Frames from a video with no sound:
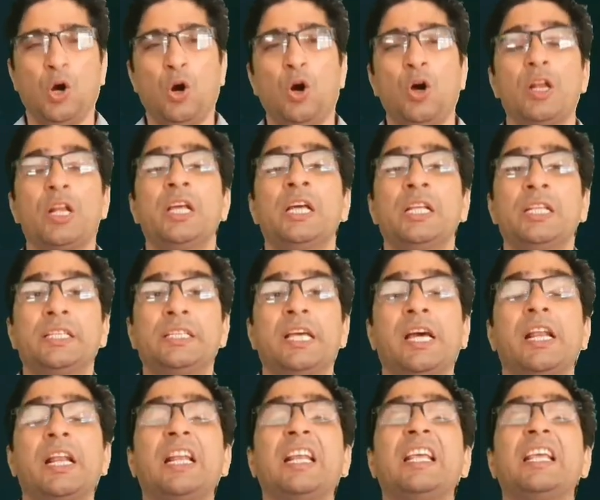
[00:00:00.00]
or
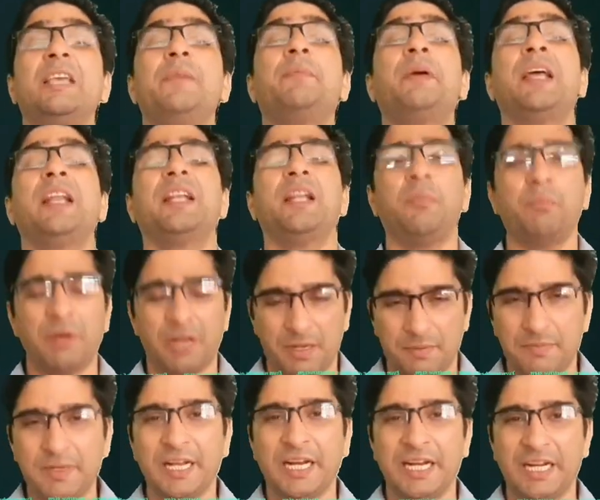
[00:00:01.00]
there are even number
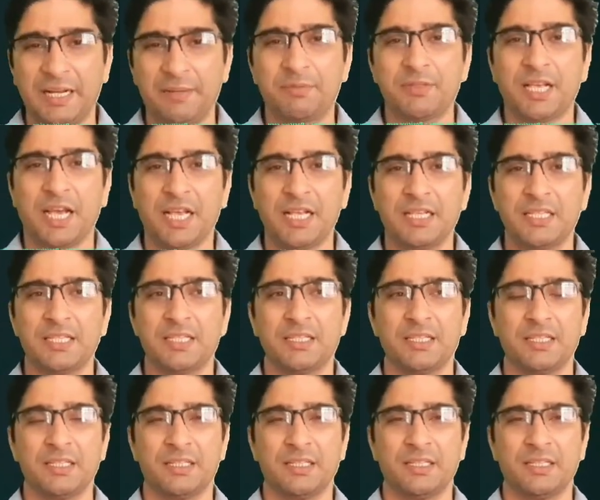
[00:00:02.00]
of negative signs,